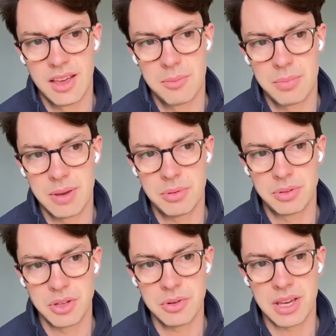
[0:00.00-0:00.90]
people
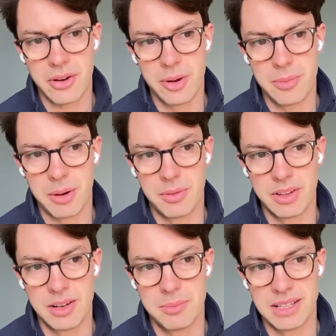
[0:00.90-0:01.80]
do care about
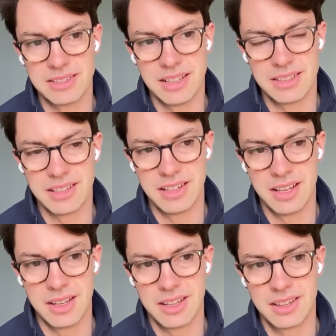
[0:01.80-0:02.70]
within the business, and
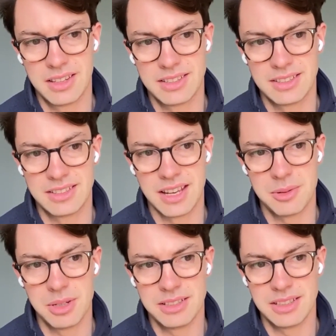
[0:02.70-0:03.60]
that the
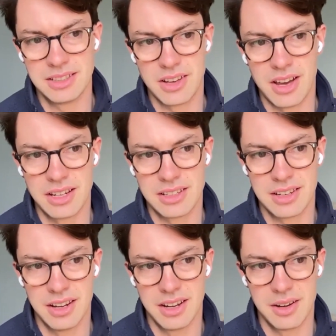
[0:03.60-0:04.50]
sustainability side
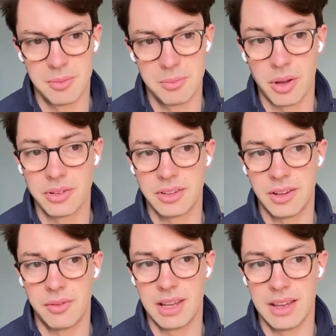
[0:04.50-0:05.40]
can
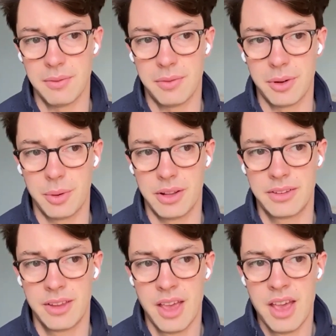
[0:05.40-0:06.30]
positively
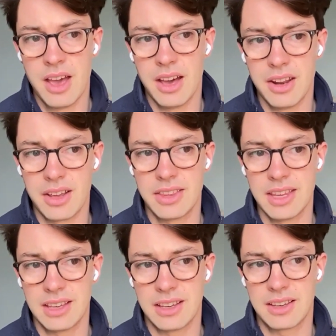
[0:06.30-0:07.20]
influence. And I
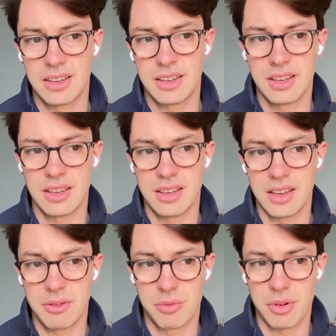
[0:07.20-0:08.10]
think
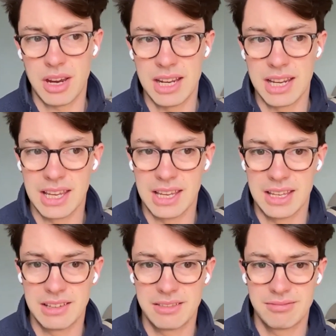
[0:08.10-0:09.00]
really
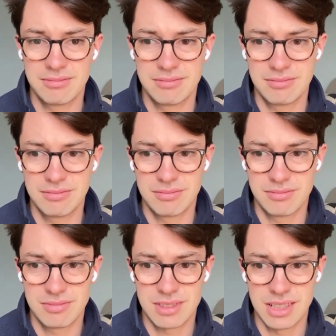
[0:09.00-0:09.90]

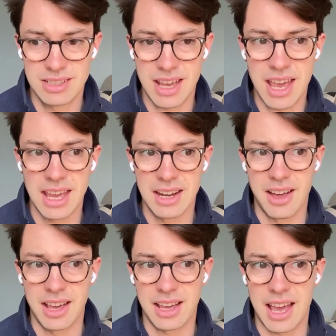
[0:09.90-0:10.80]
today,
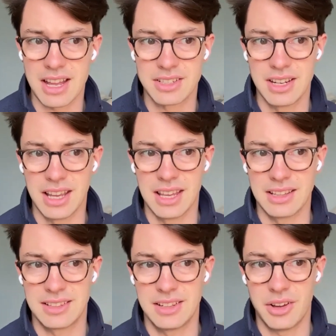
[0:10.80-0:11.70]
like, actually
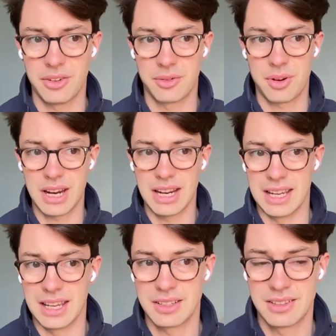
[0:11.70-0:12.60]
it's not
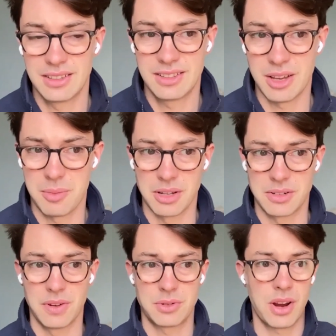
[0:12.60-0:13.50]
really so much
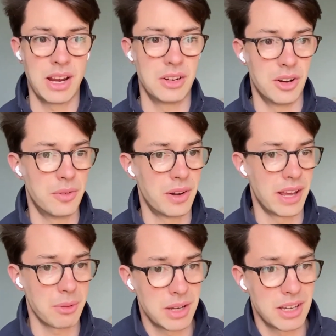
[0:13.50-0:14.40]
of a trade-off.
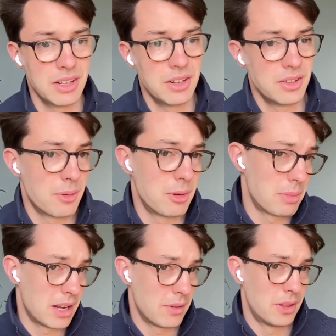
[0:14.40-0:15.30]
Like, we're going to do something
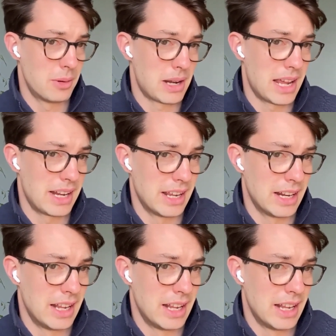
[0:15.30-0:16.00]
better for the planet,